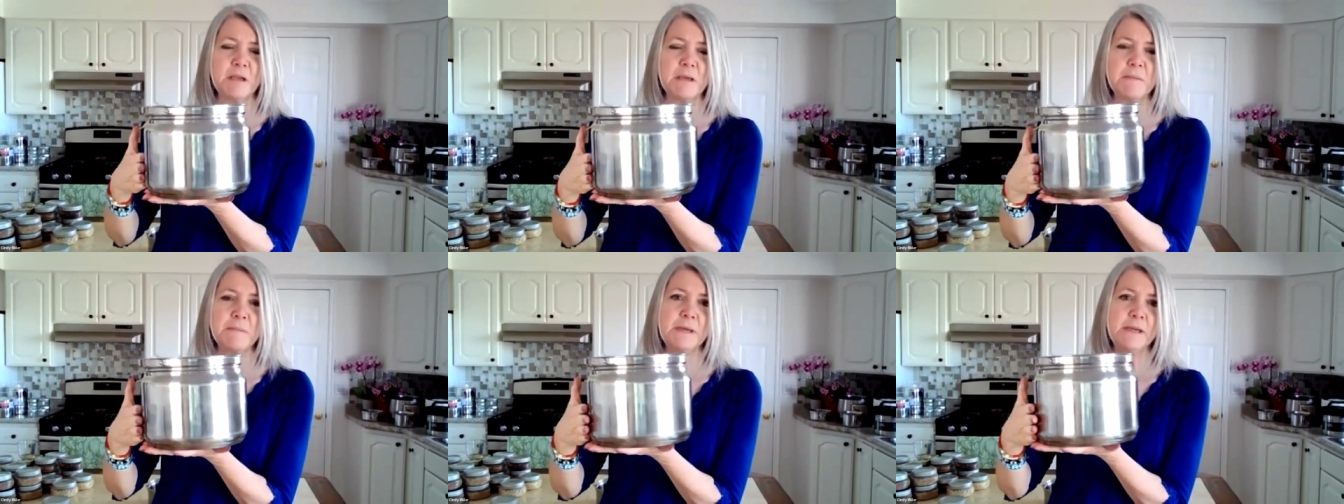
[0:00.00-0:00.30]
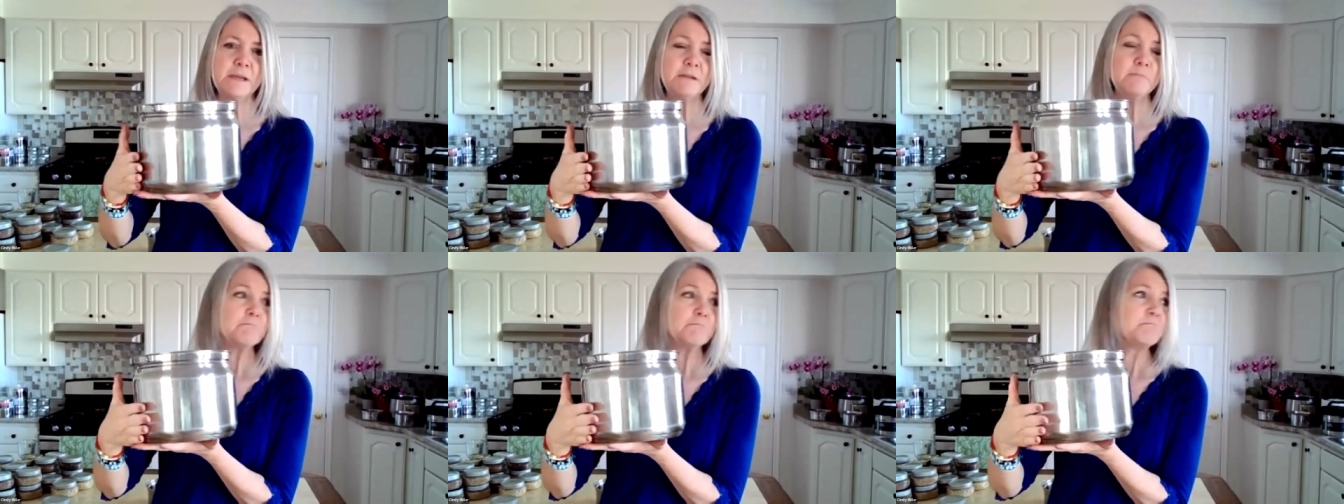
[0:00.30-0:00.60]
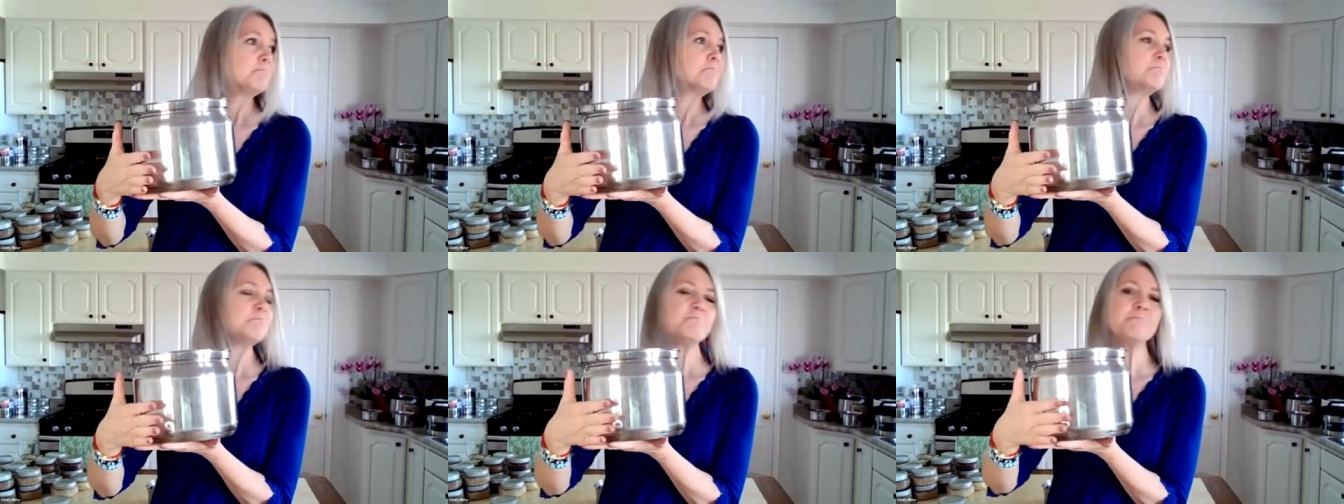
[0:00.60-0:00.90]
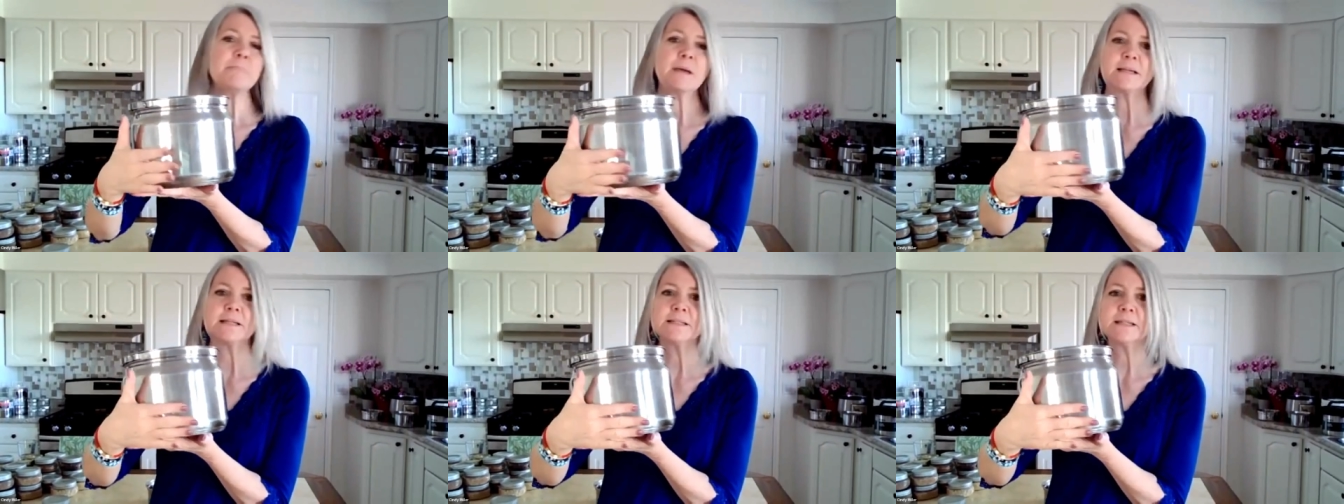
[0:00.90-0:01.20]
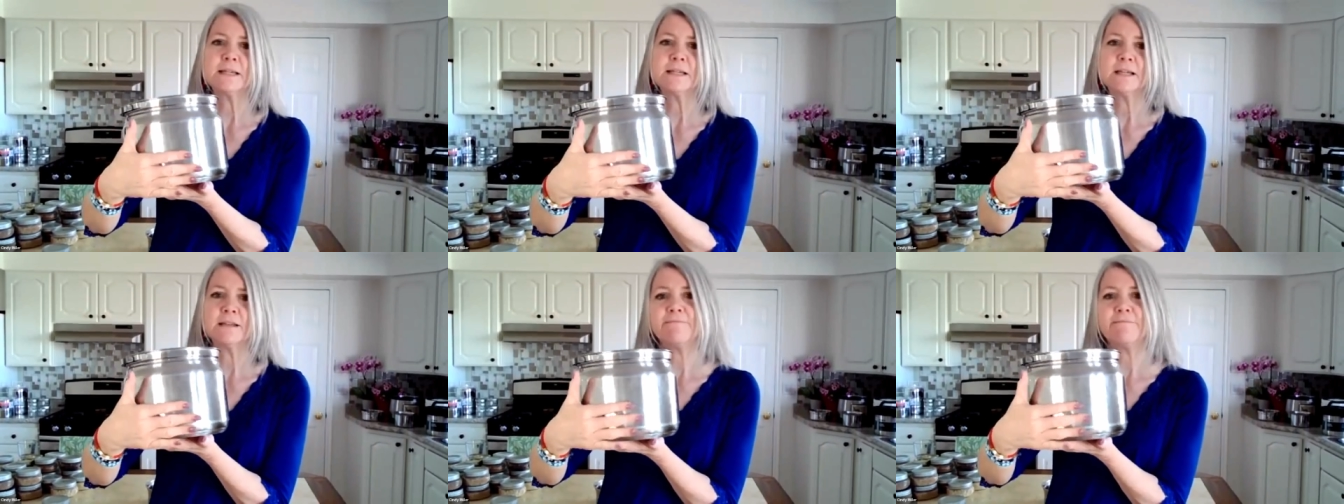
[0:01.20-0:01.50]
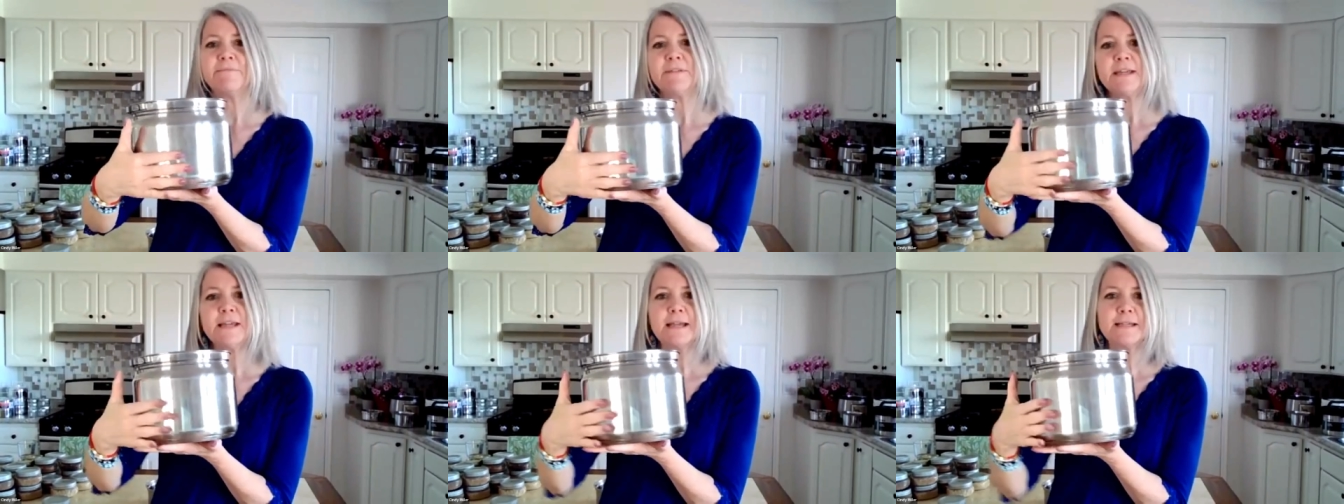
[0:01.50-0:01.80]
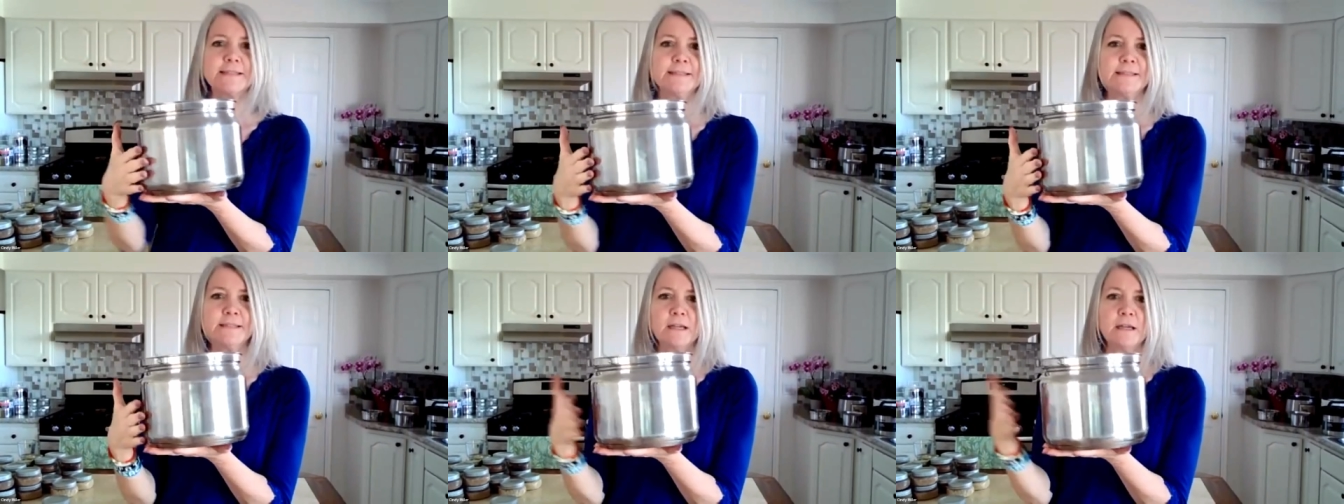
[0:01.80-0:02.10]
maybe Mexican
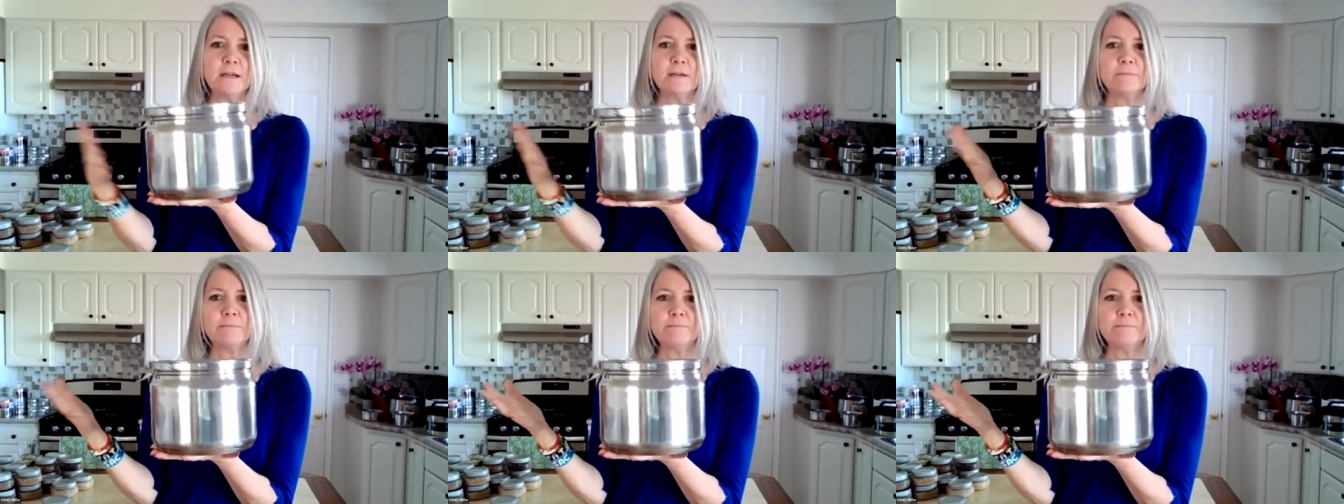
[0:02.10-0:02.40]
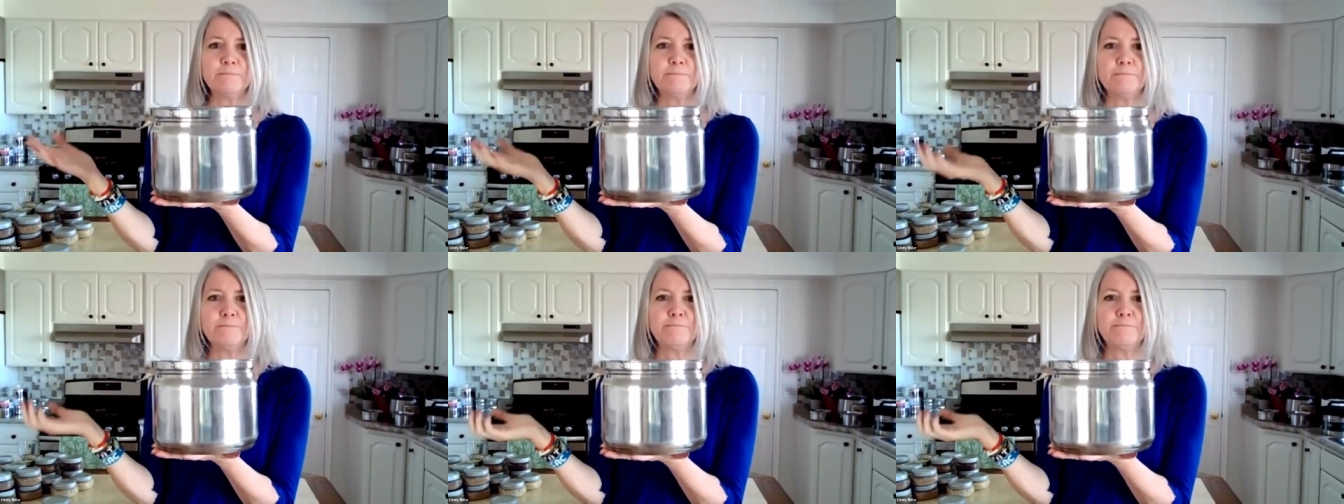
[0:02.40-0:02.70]
fiesta,